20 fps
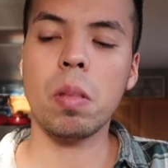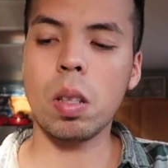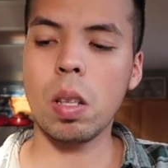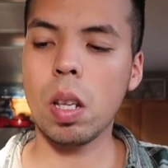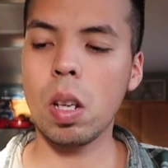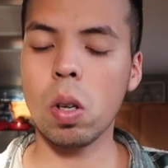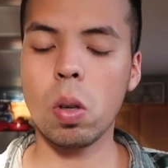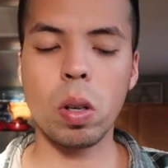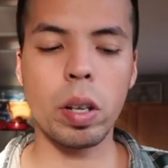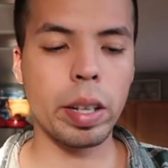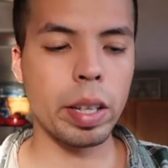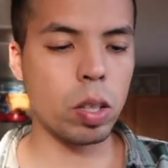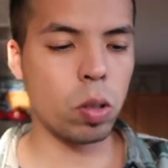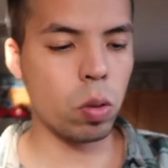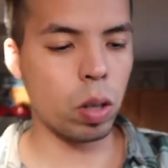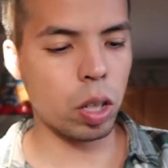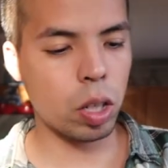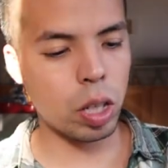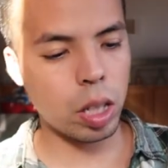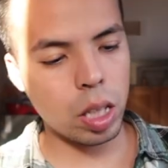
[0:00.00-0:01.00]
Little quick
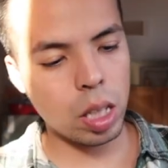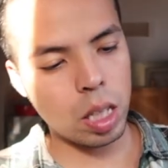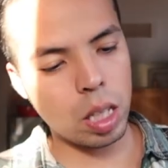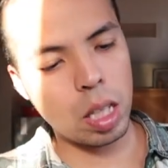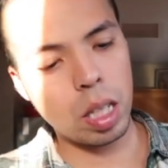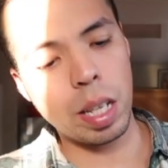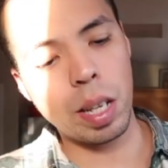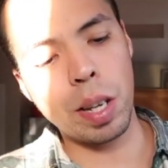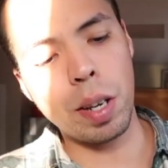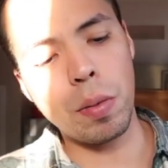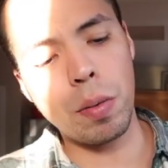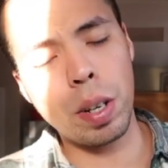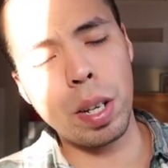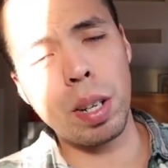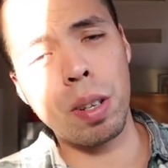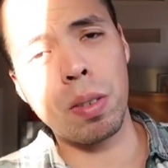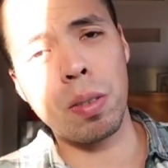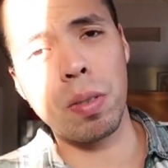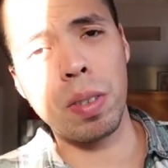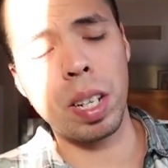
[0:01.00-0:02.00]
instruction. I really
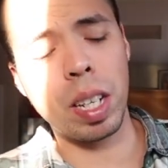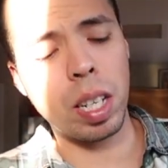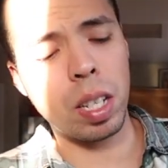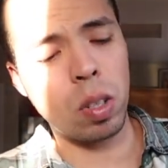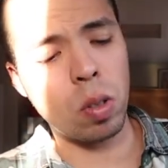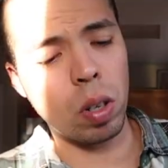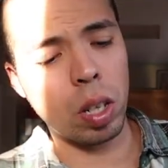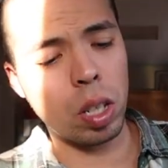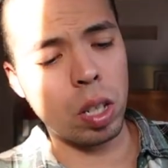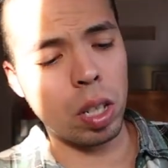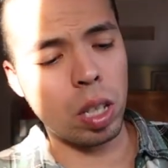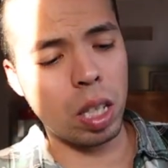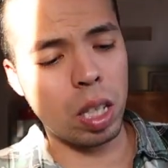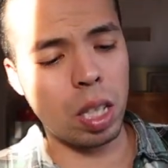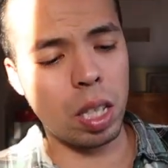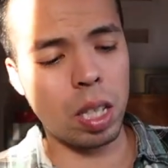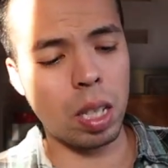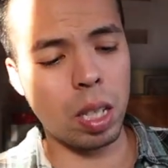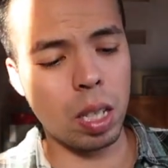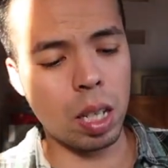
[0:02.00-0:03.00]
don't read instructions.
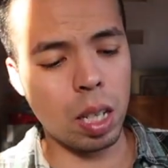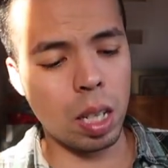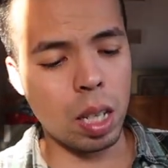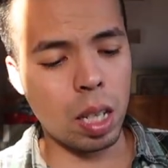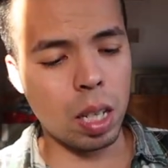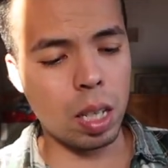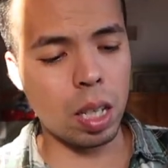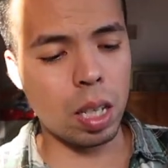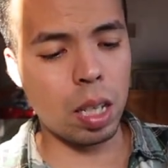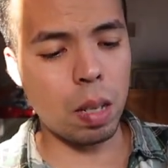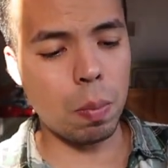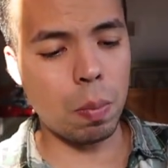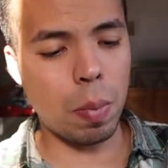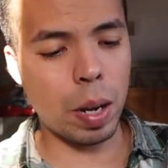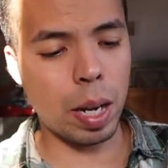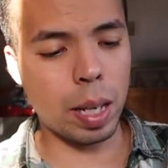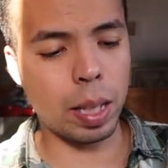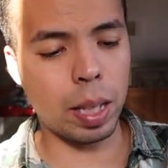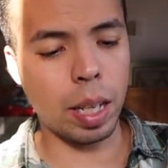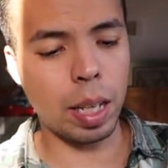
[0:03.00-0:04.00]
It's a
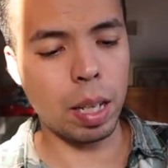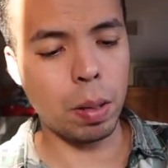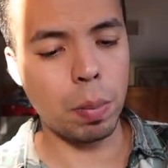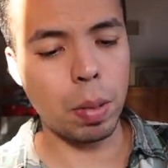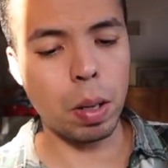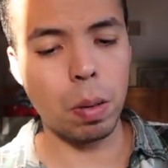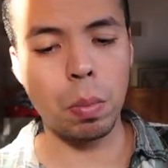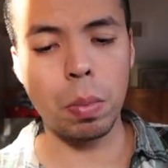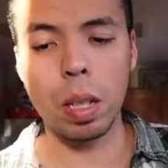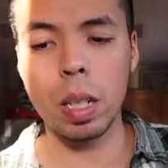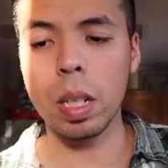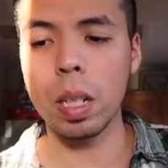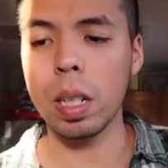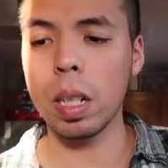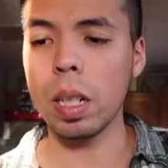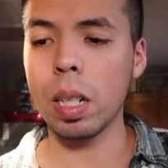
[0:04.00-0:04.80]
bad thing about me.